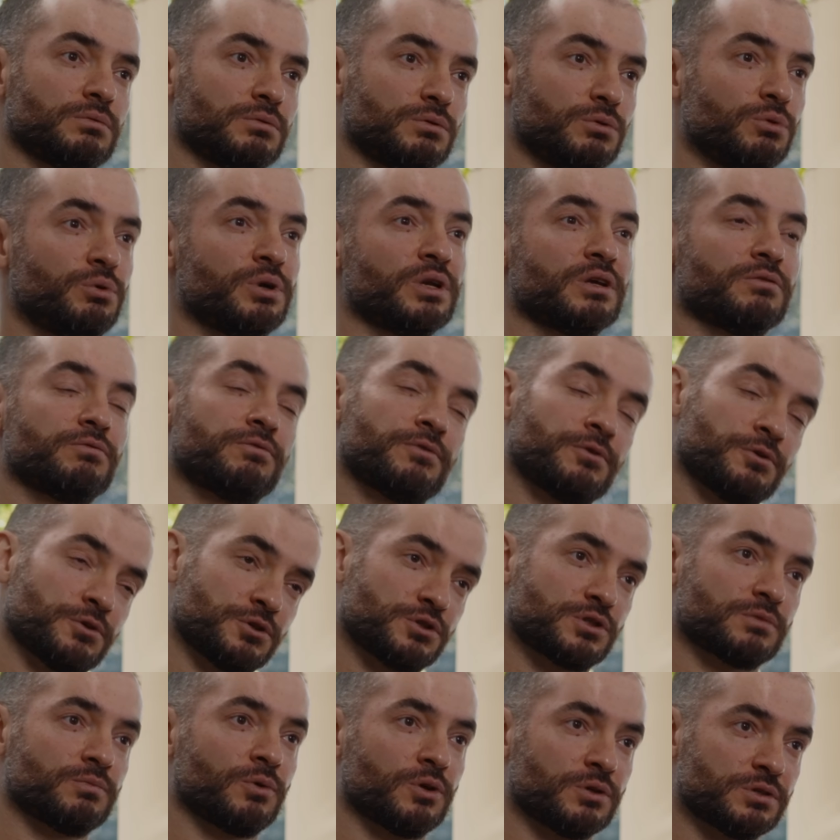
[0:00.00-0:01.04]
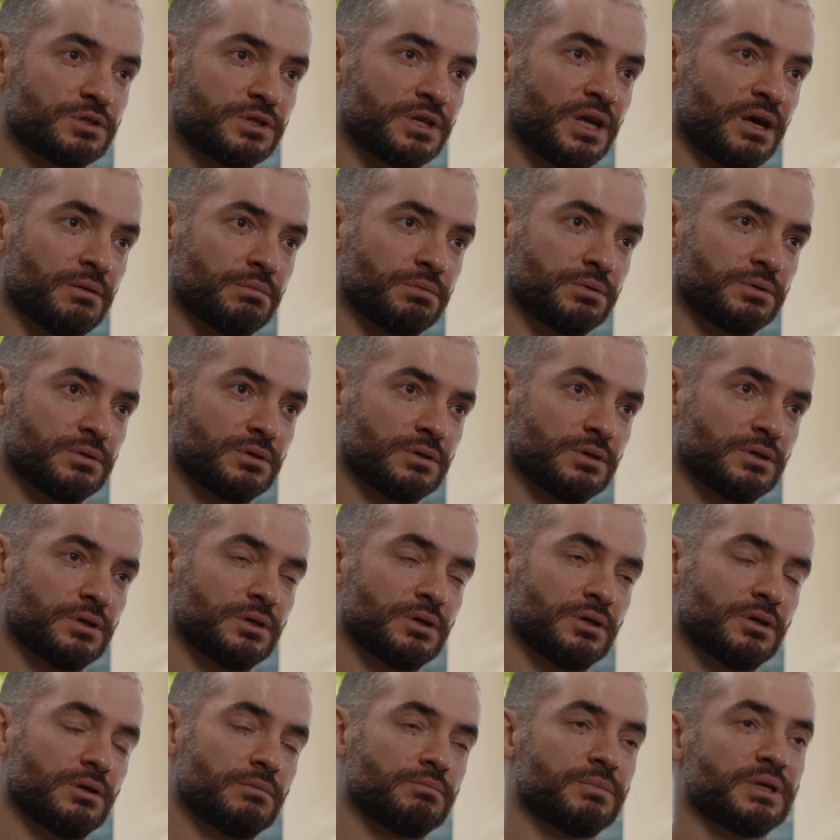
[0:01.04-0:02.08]
doing a first small step,
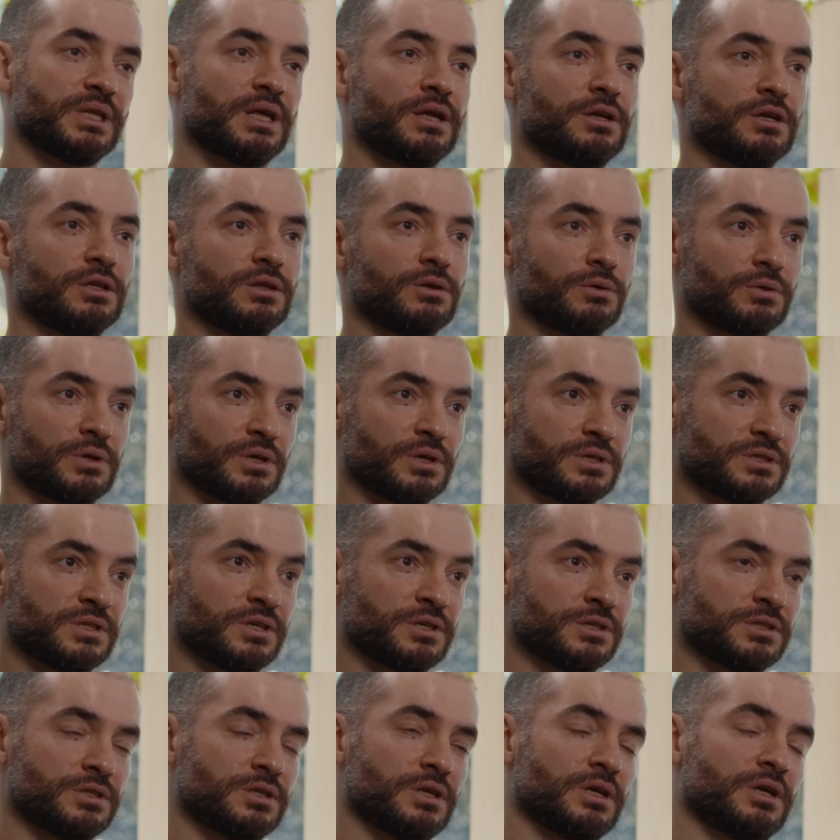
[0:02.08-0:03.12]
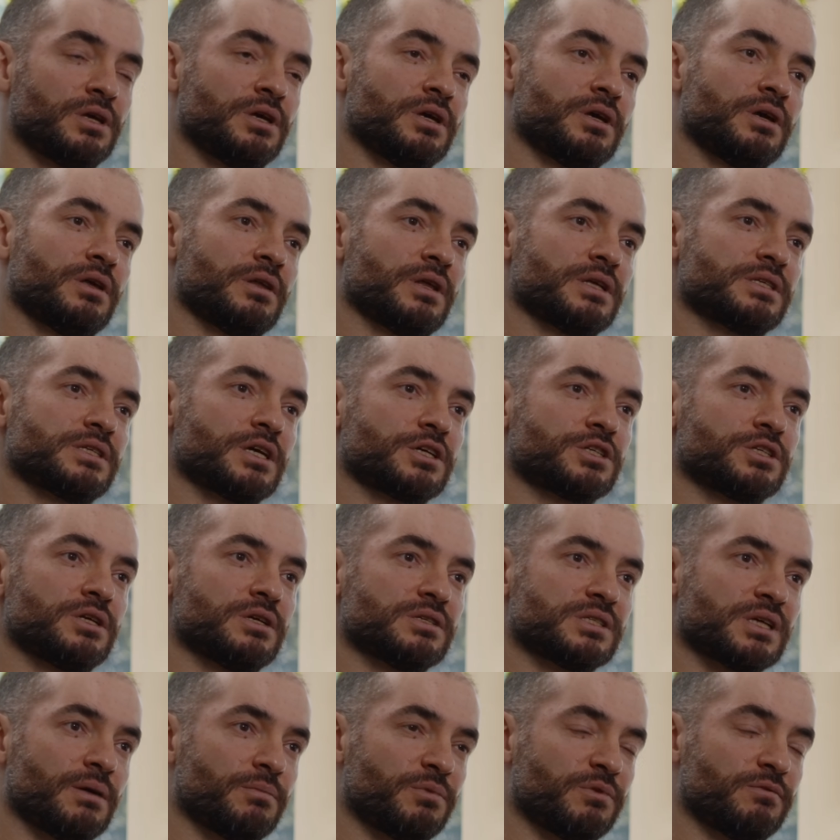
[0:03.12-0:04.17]
but that did not exist. That's actually
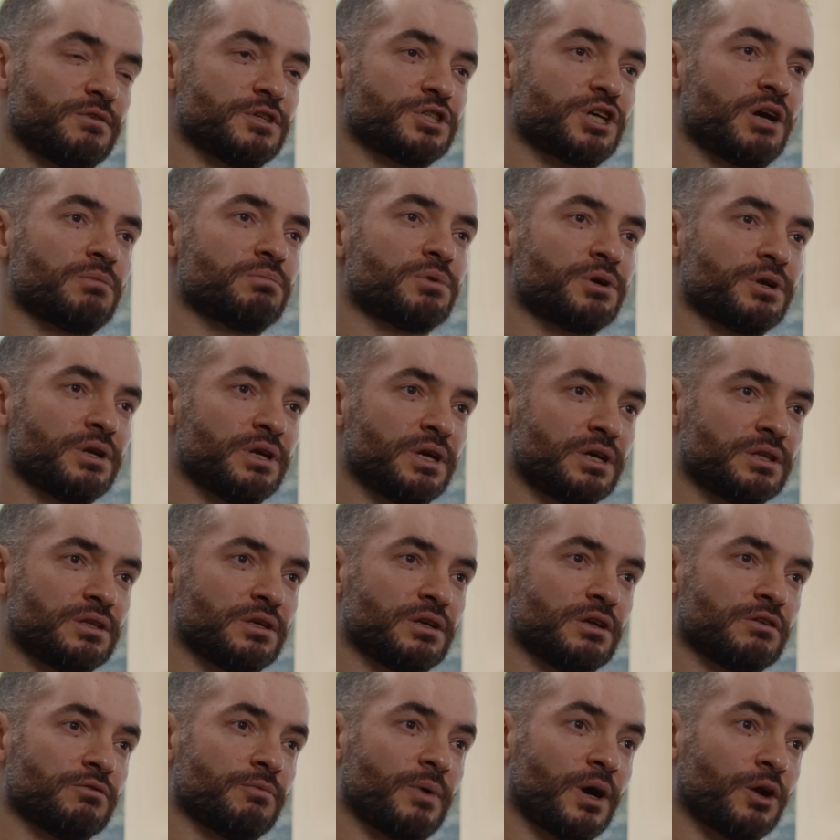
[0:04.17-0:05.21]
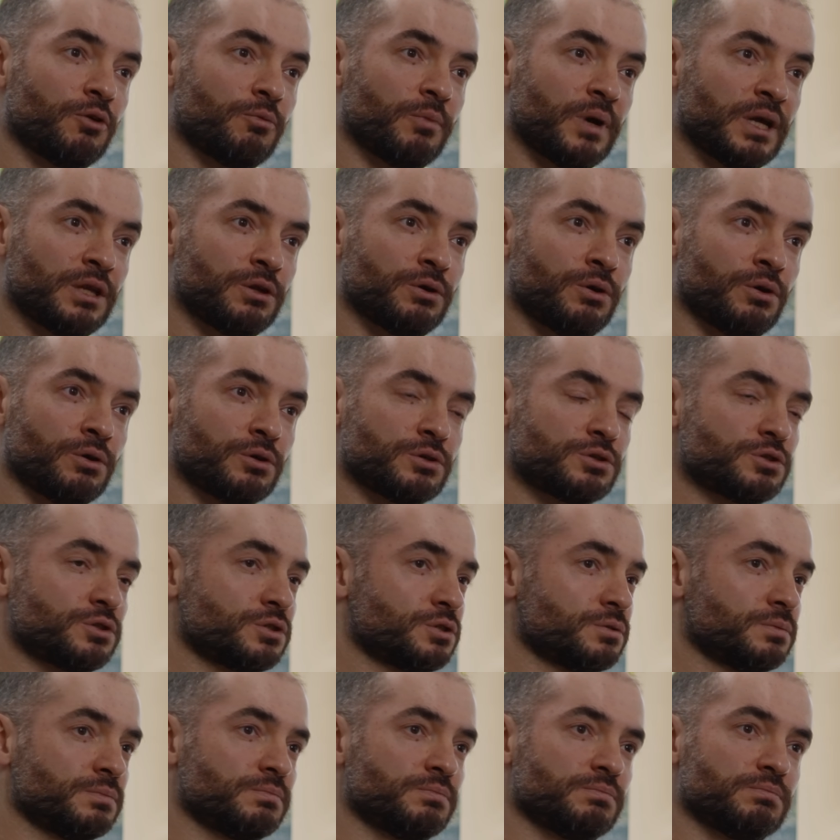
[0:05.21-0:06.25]
something which I predicted in one of my
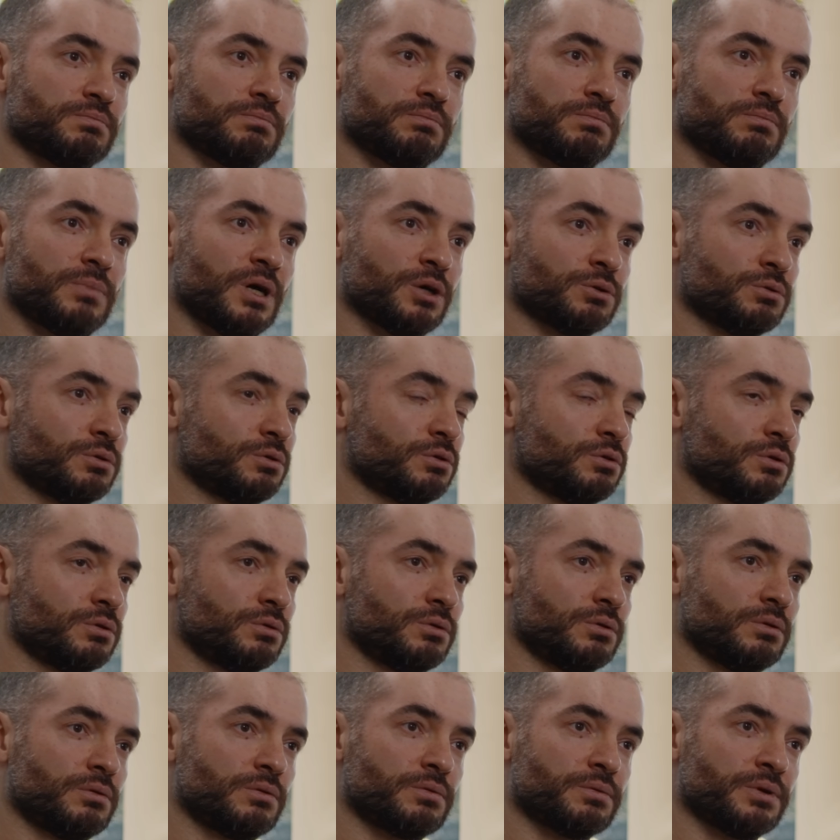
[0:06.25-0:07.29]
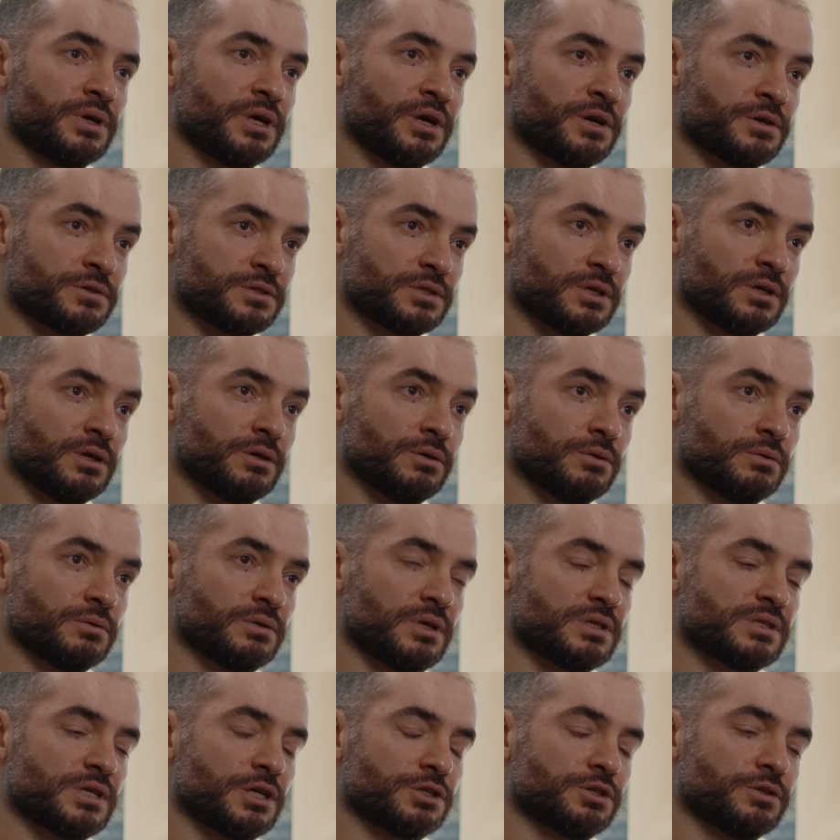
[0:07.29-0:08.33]
talks about three years ago,
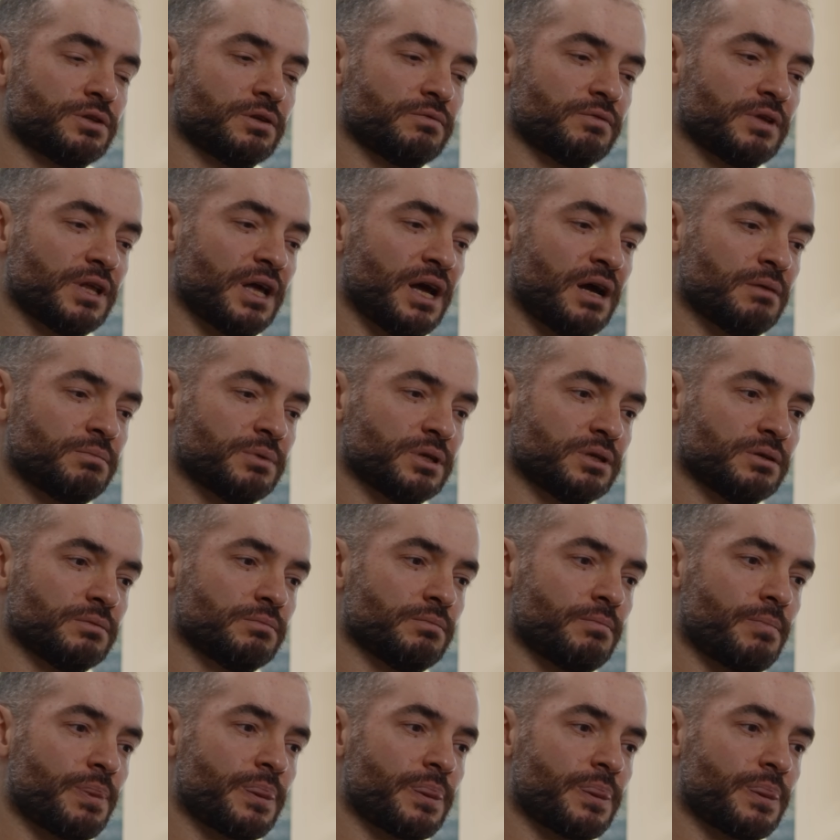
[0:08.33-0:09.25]
that such a thing will happen.